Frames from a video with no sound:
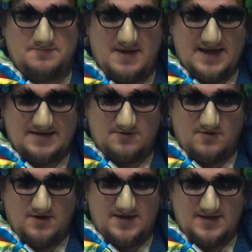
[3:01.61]
a magnet
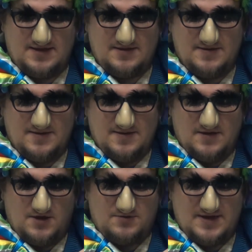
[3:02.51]
right here,
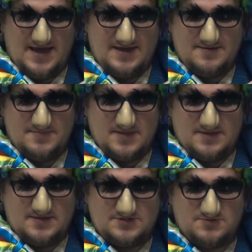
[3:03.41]
okay?
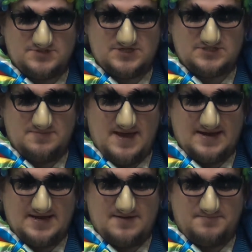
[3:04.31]
This one's just a
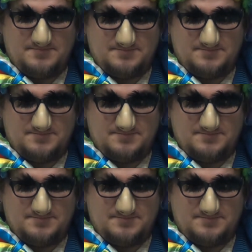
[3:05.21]
magnet,